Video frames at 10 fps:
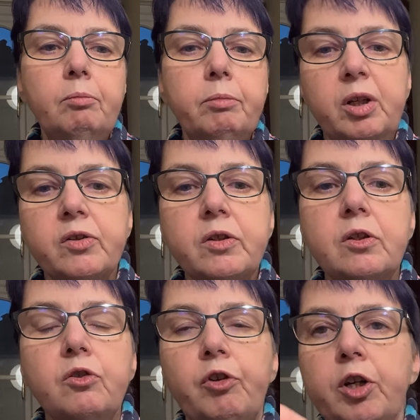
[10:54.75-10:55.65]
because this
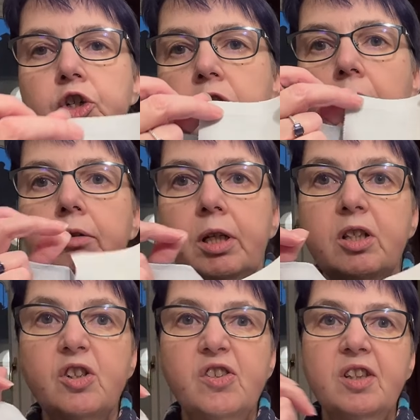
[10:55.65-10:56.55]
is French terry, it
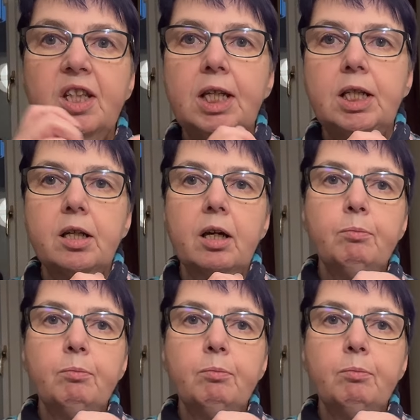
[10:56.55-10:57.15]
doesn't need it.